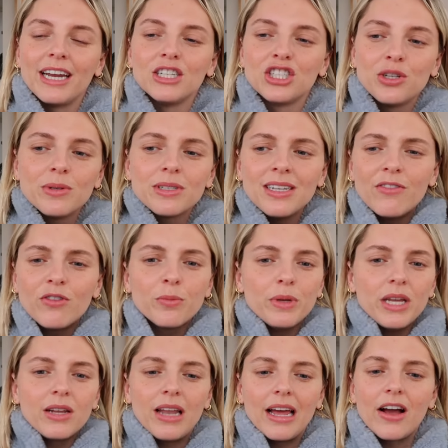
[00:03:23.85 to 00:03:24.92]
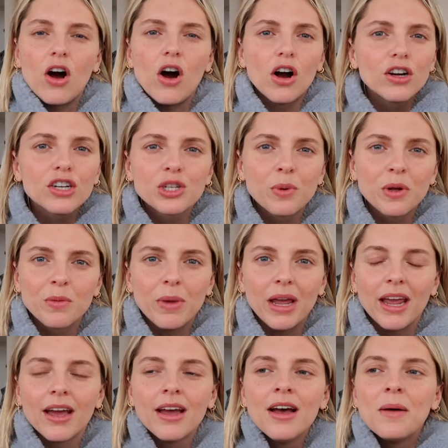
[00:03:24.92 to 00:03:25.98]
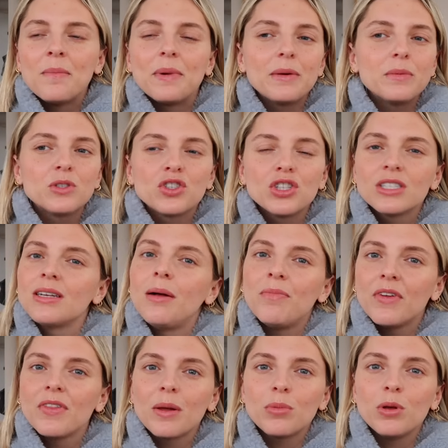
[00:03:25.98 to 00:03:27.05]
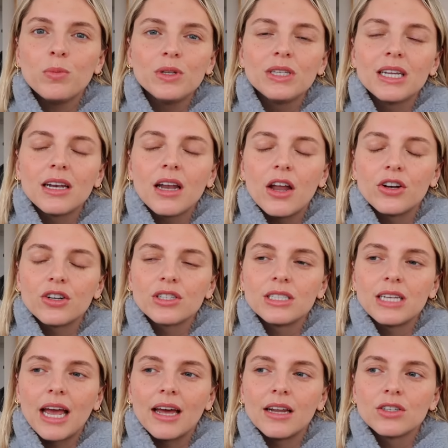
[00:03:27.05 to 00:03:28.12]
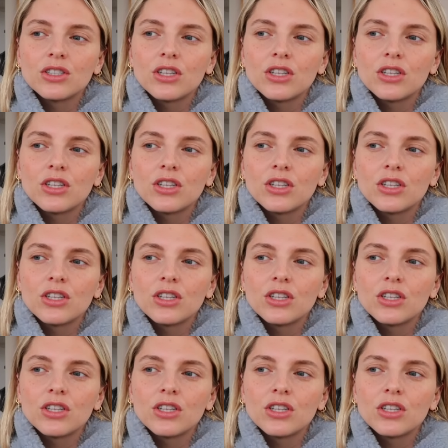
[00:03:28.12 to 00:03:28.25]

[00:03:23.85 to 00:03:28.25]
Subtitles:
And she was never being like harsh with me, but it was just something that people didn't understand.